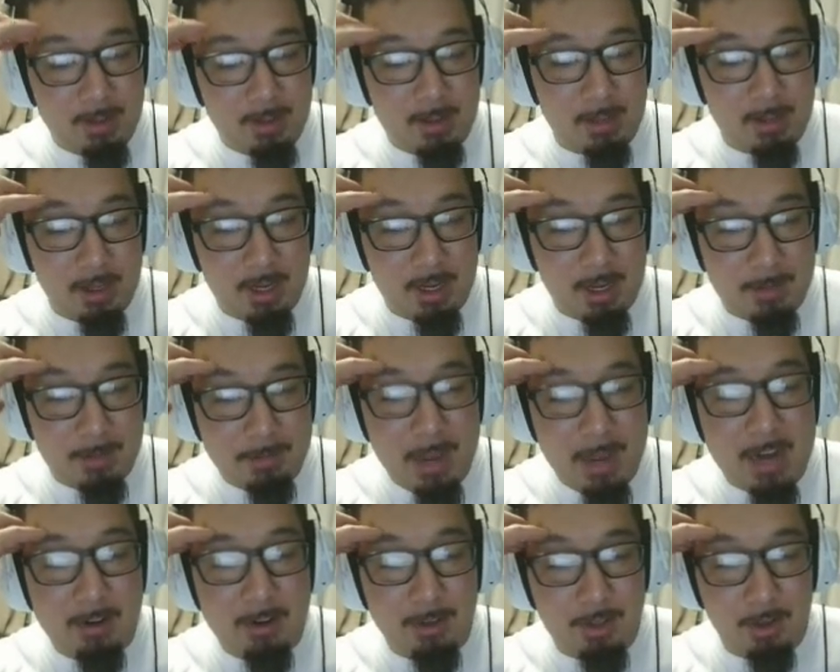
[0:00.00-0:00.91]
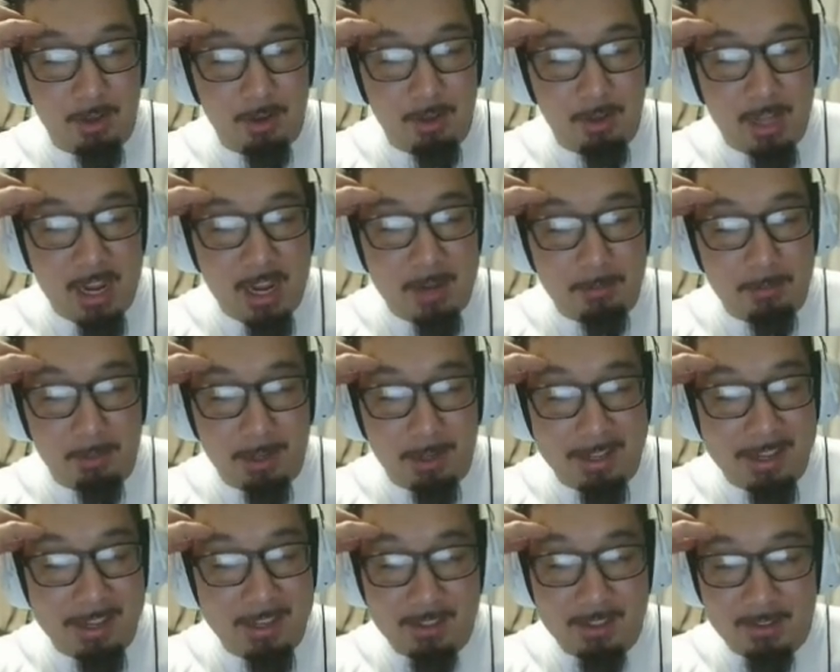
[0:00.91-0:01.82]
the Packers O line
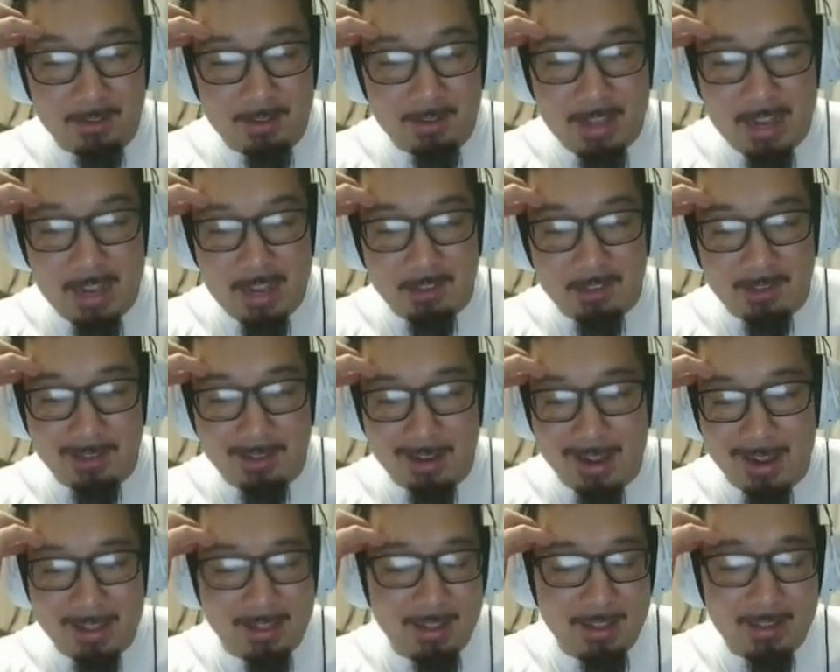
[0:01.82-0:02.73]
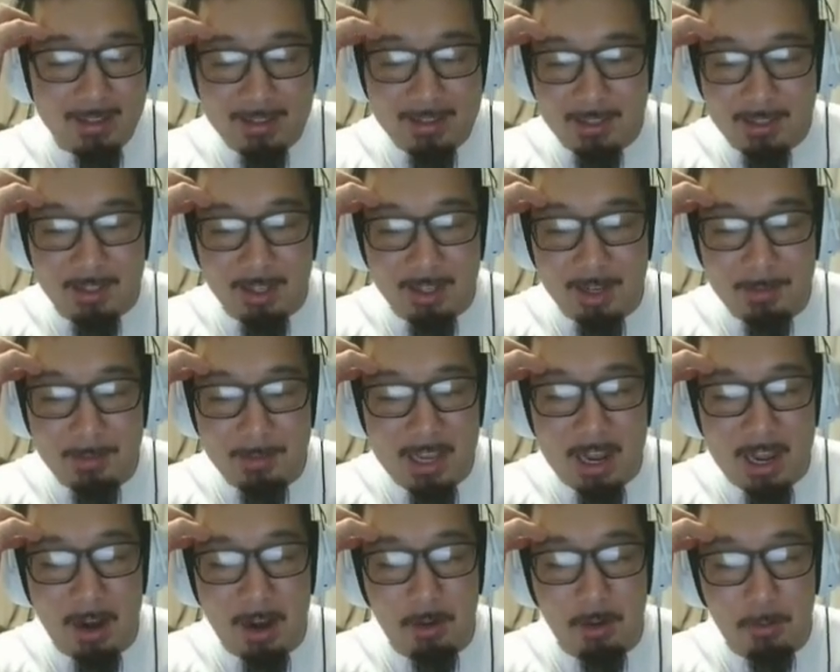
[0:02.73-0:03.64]
plays, I think that's gonna be
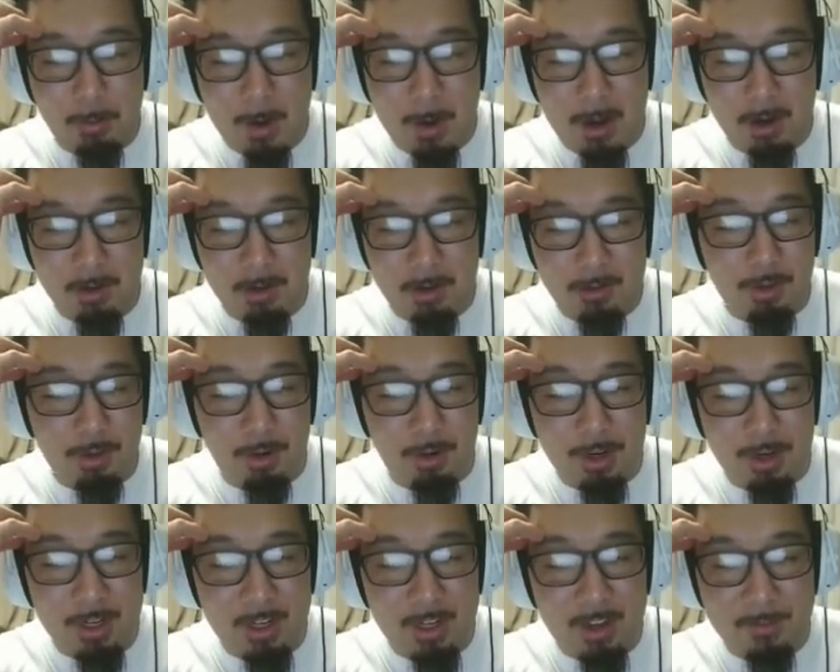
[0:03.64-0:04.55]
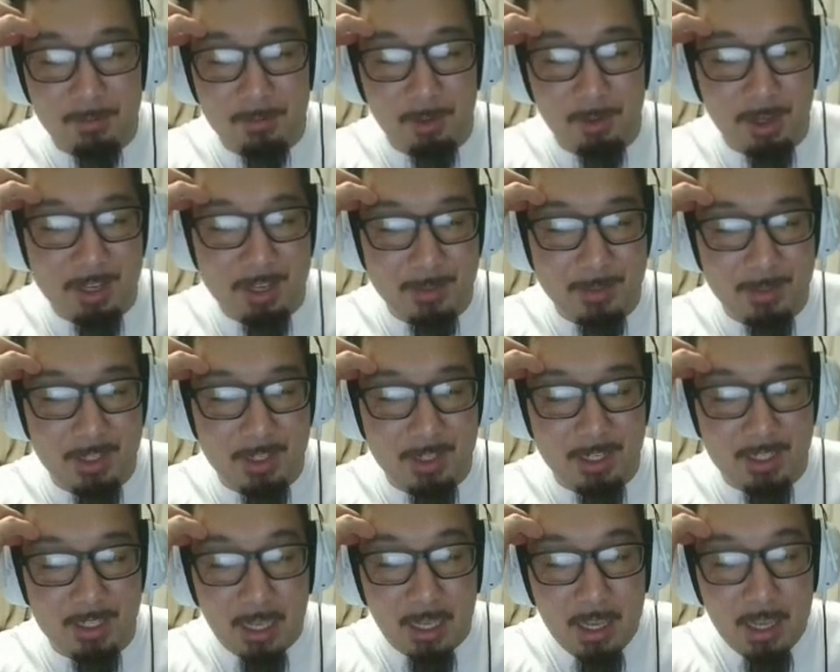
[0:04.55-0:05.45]
how well Jordan Love plays,
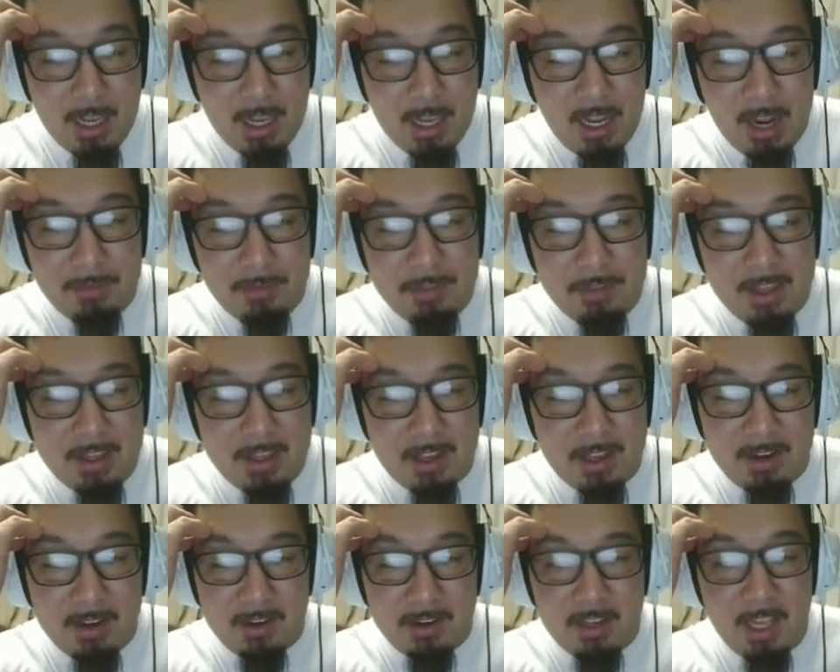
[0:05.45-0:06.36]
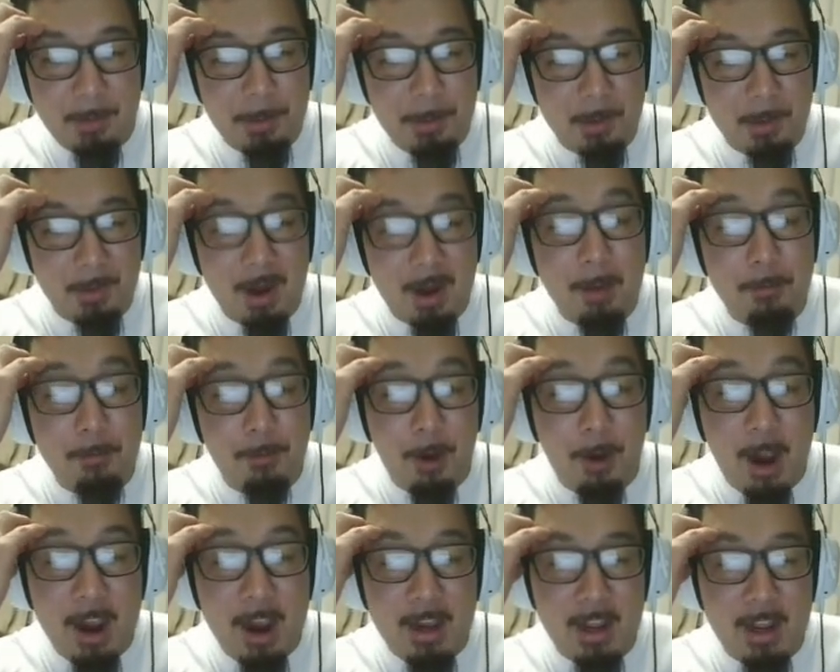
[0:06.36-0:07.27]
because if they can keep him
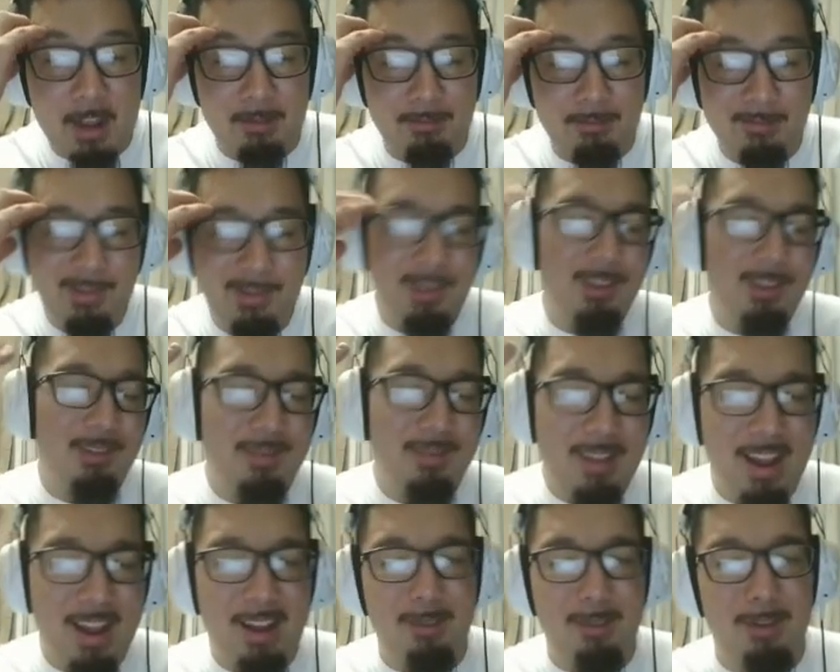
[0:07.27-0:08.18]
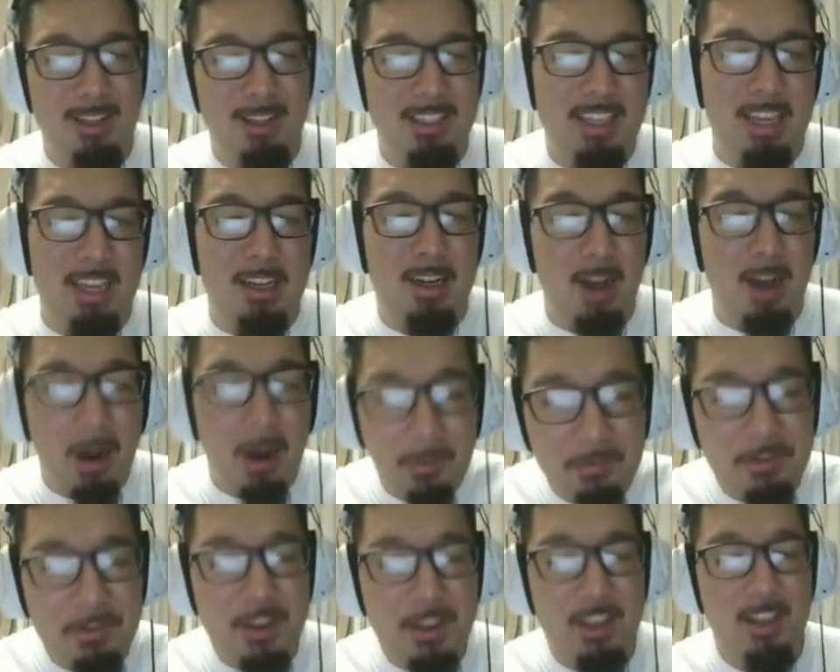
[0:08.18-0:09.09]
upright and I don't want to say
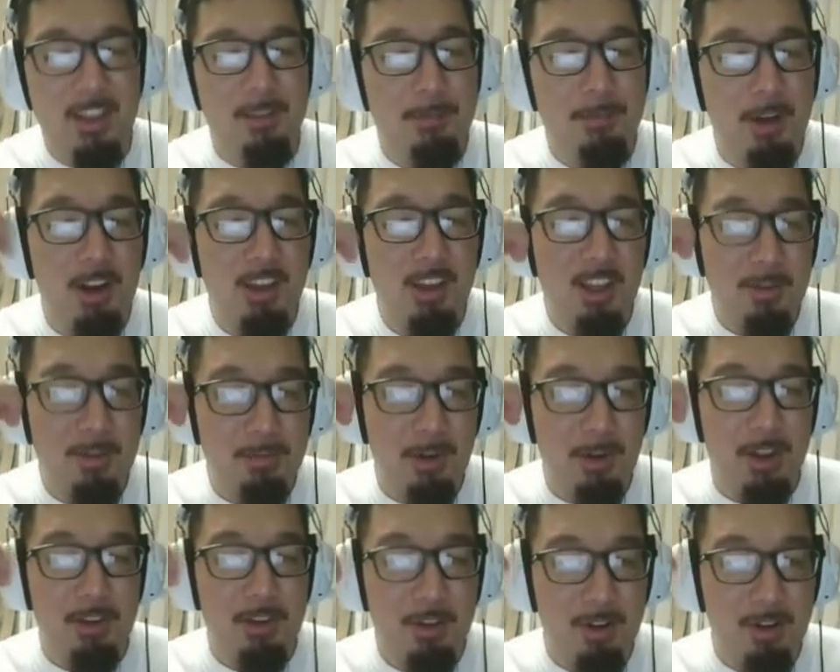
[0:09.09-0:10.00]
comfy in the pocket, but